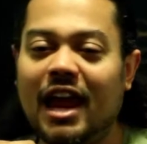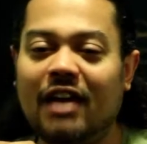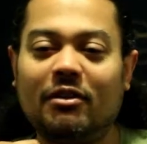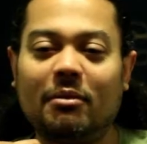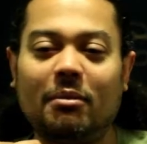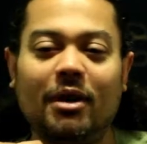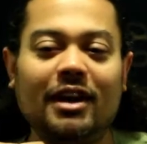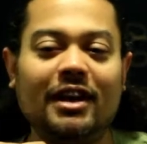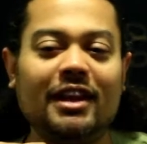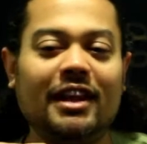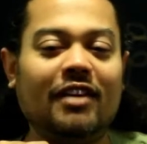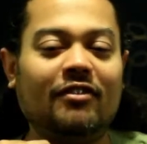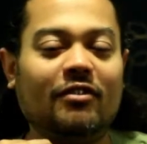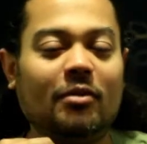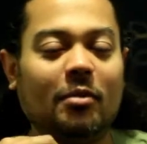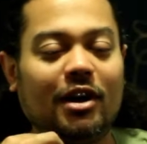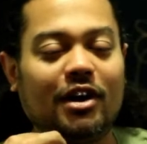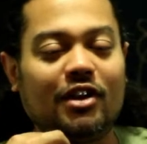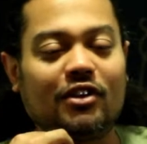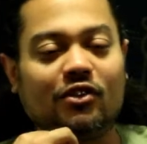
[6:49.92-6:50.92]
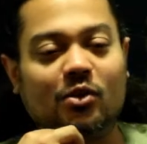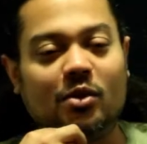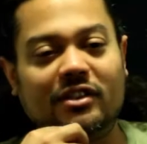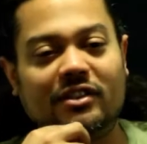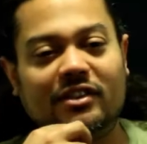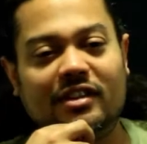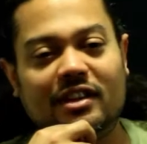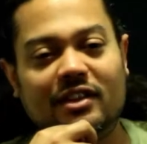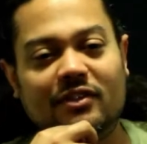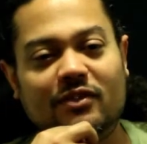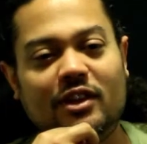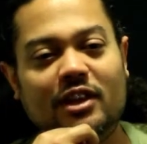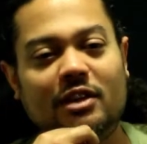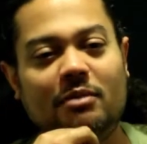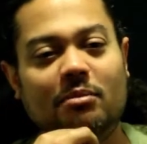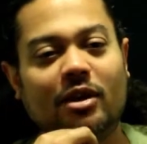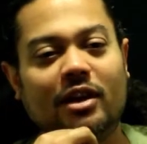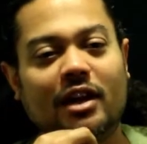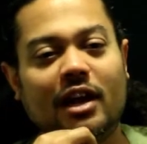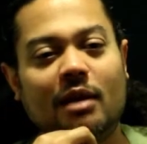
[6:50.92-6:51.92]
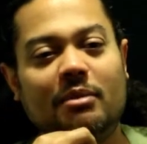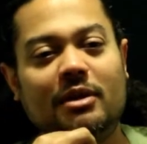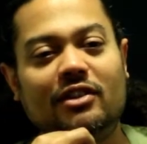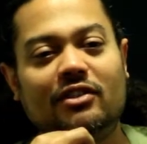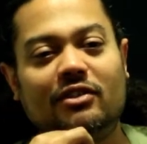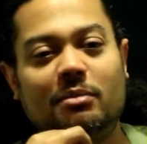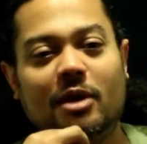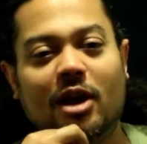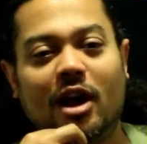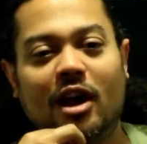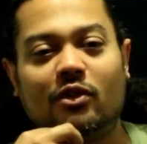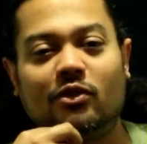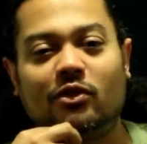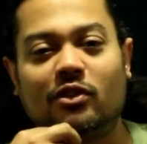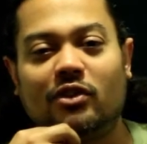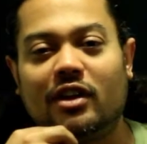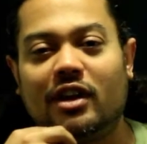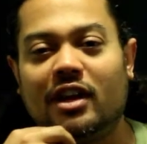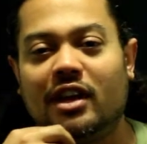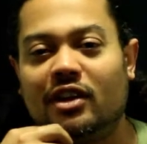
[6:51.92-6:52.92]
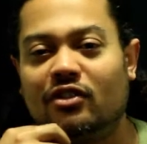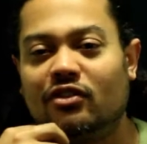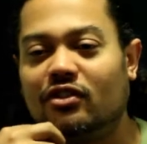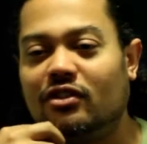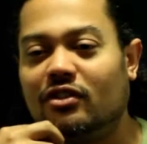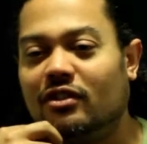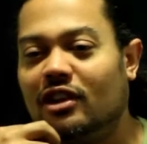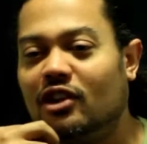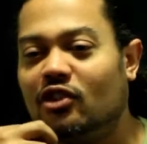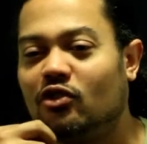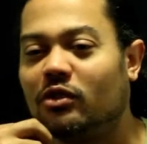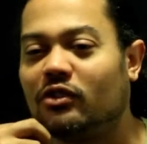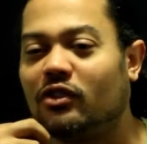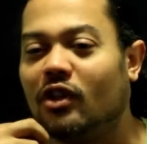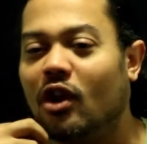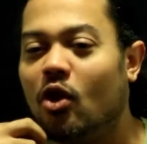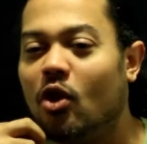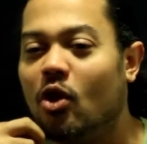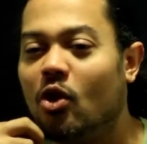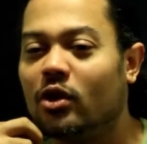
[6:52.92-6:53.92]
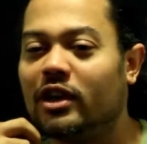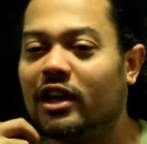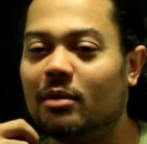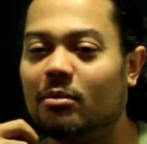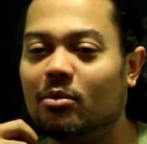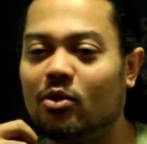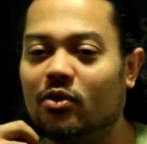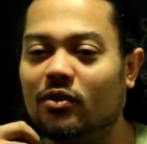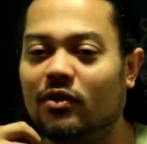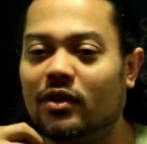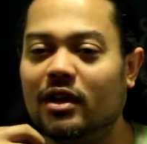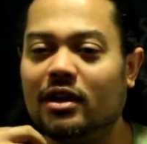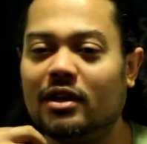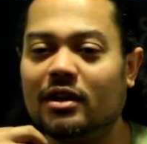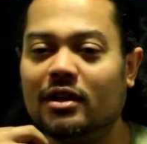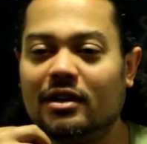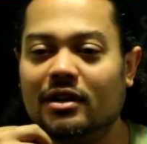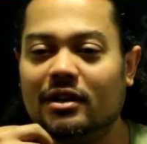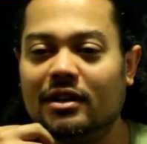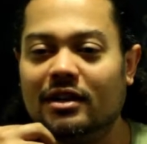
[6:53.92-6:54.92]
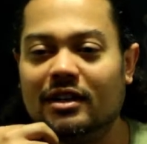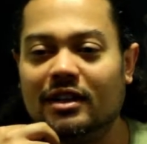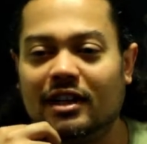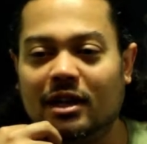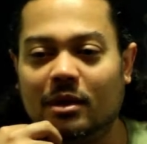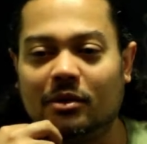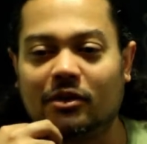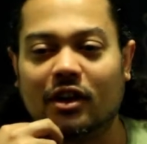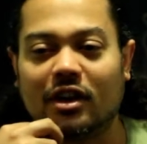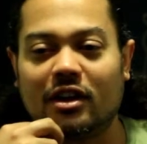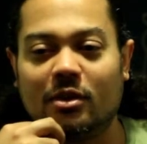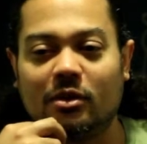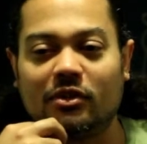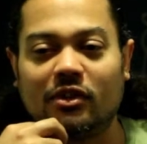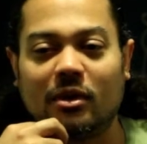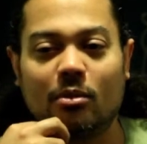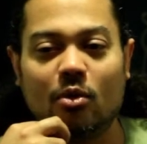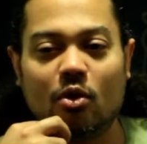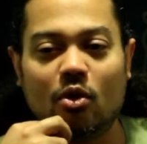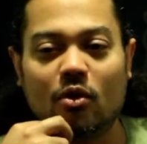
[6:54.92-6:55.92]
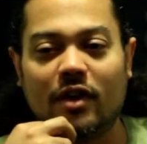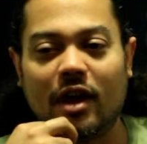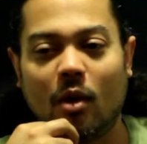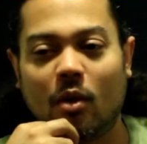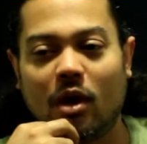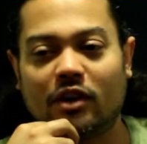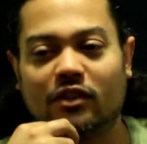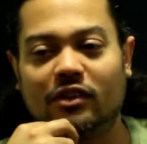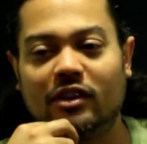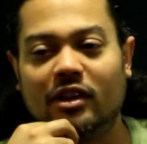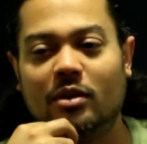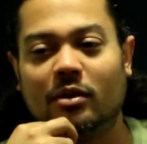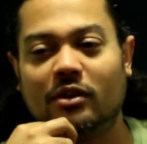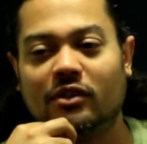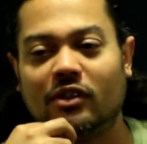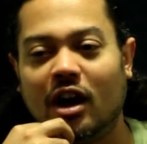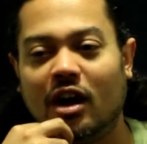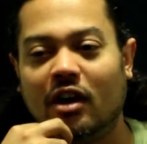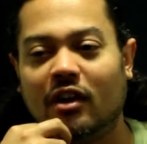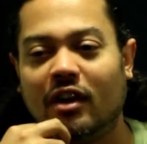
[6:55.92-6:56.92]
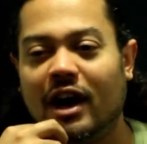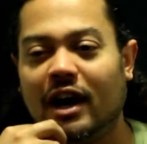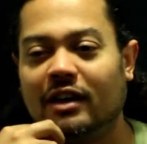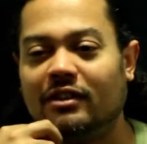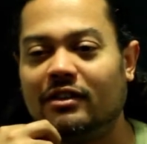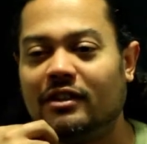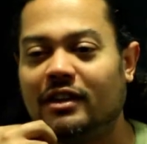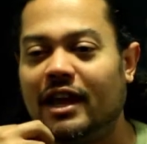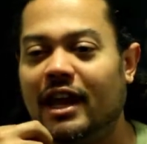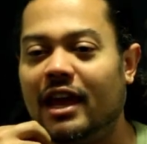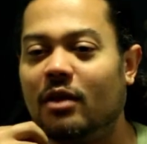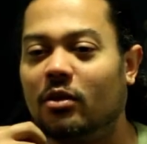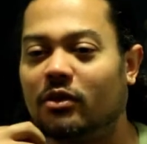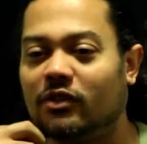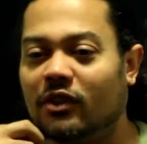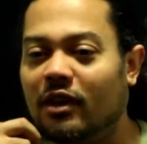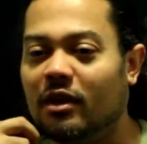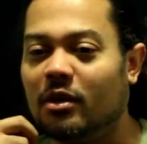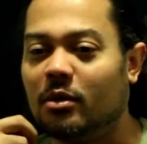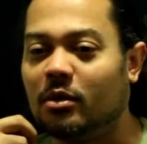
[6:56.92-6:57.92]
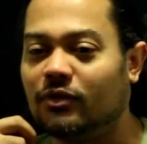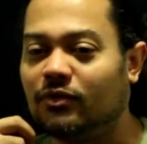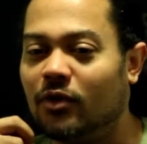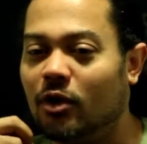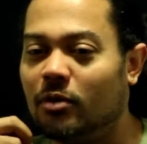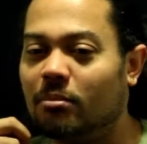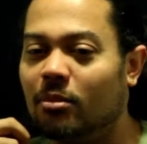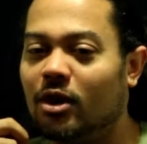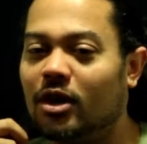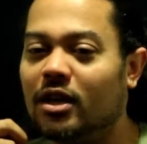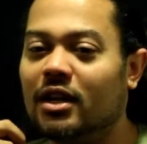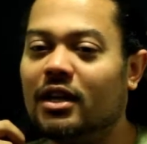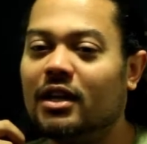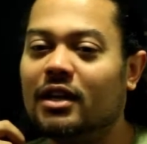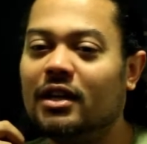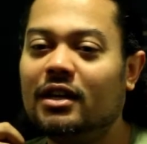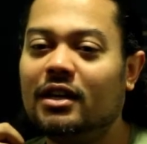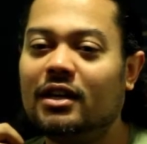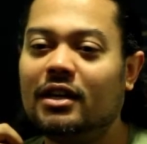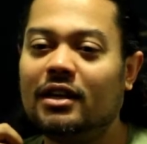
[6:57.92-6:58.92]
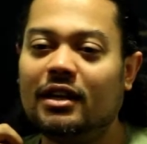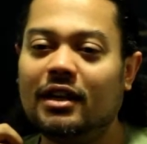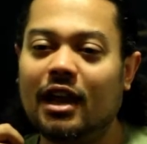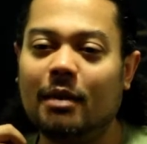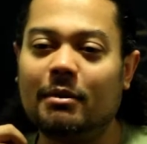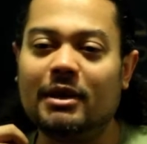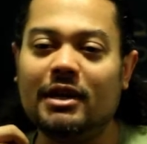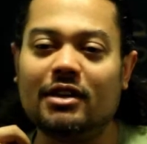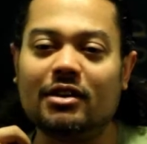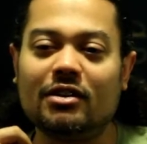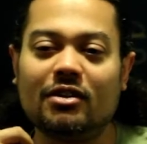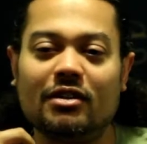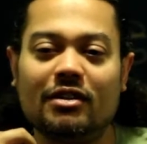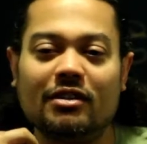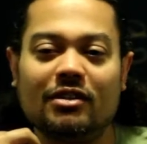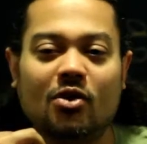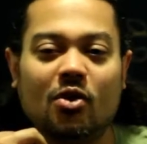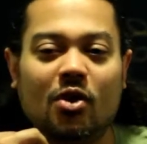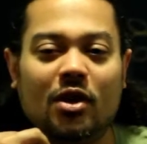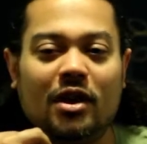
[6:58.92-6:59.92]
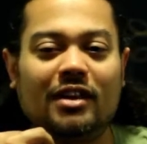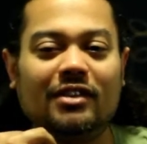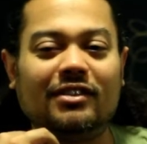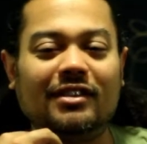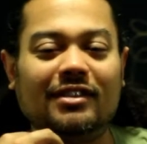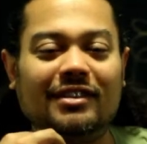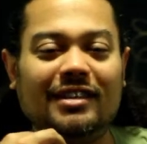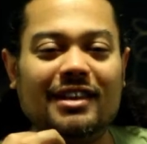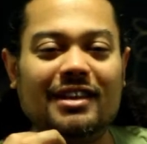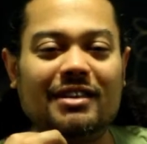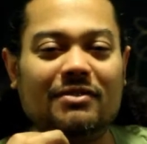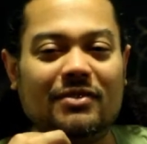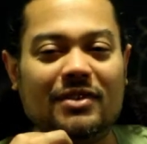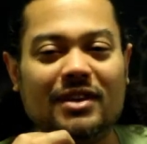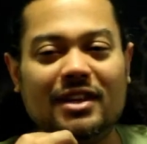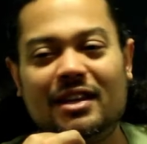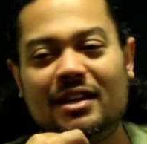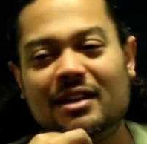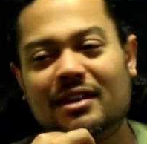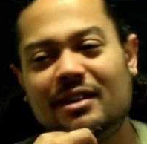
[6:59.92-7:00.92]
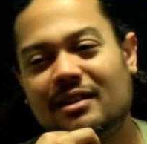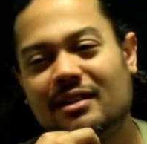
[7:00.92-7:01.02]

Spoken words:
Everybody's doing TV, but I mean, to be honest with you, Hitch was an okay movie. It was a movie. I watched it. It was alright. Yeah, it was fun, but I mean, going into TV.